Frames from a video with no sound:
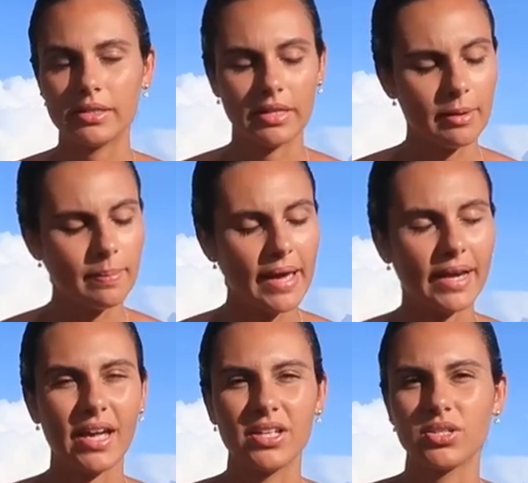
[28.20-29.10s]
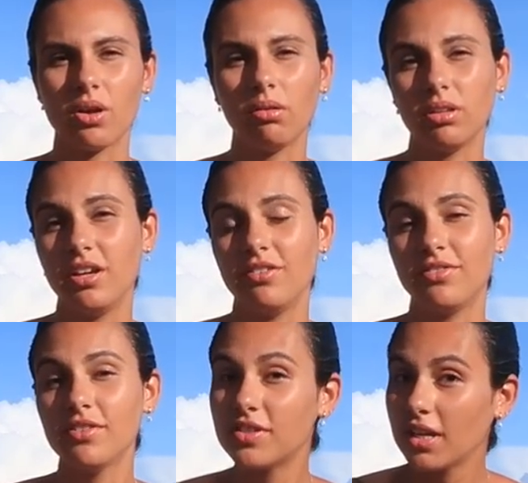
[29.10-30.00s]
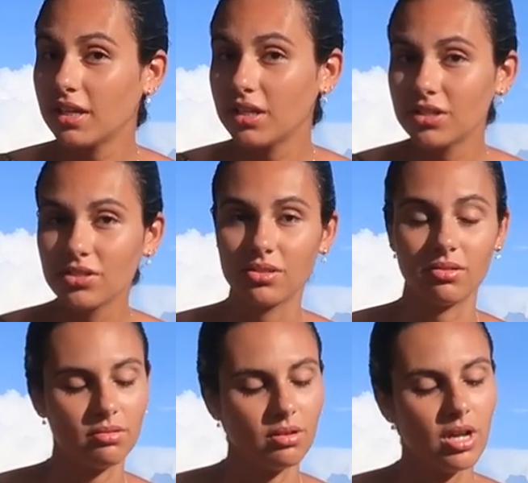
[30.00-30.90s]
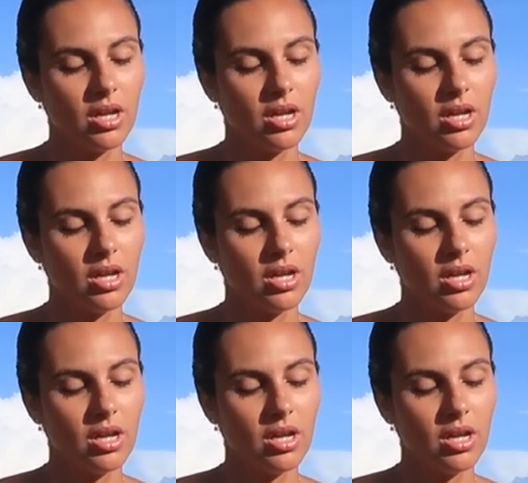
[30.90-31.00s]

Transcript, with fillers: the day pack, has only fifteen liters, so